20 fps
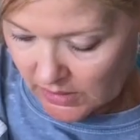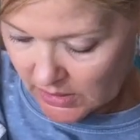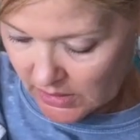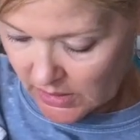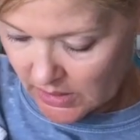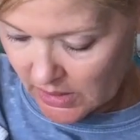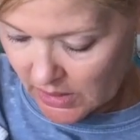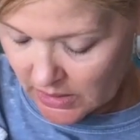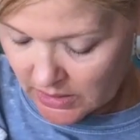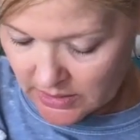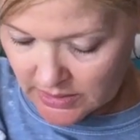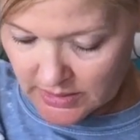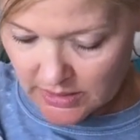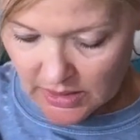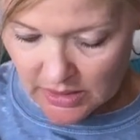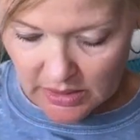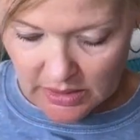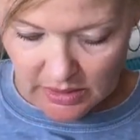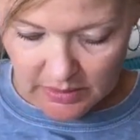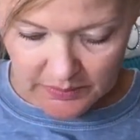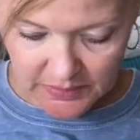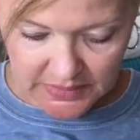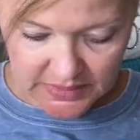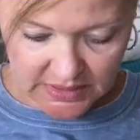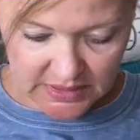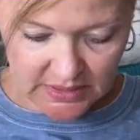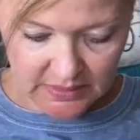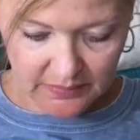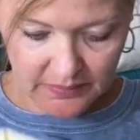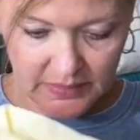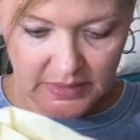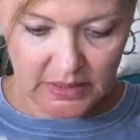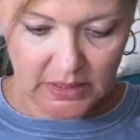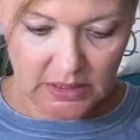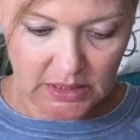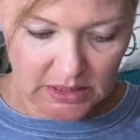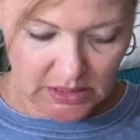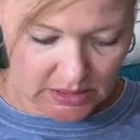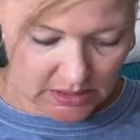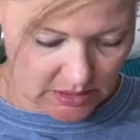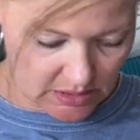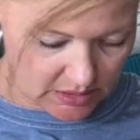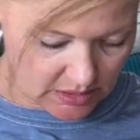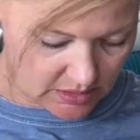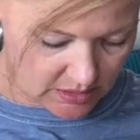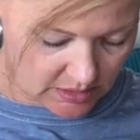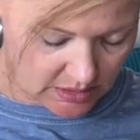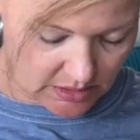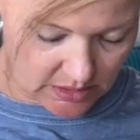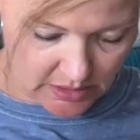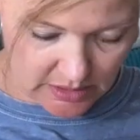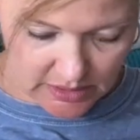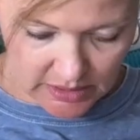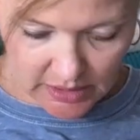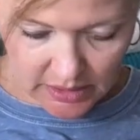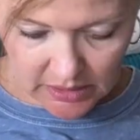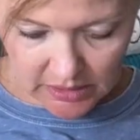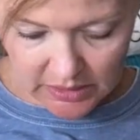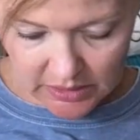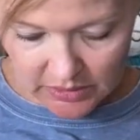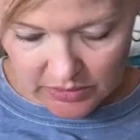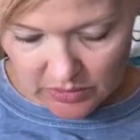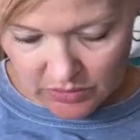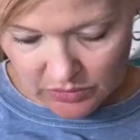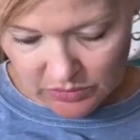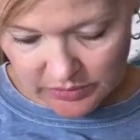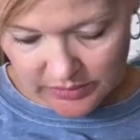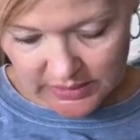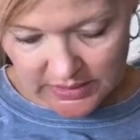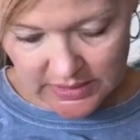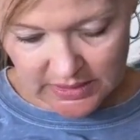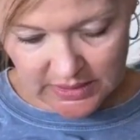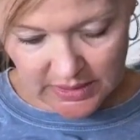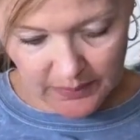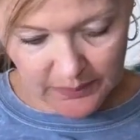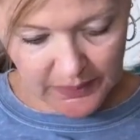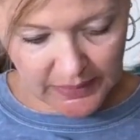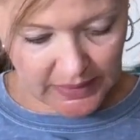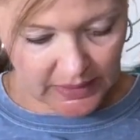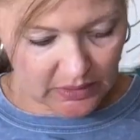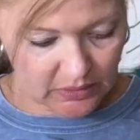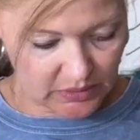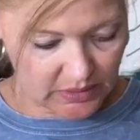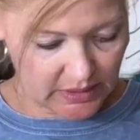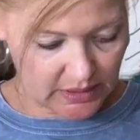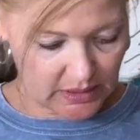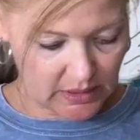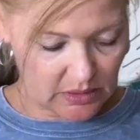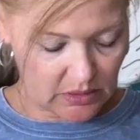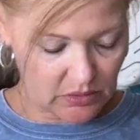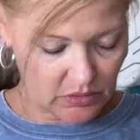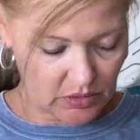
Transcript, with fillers: Next up is something in yellow. This is a pale yellow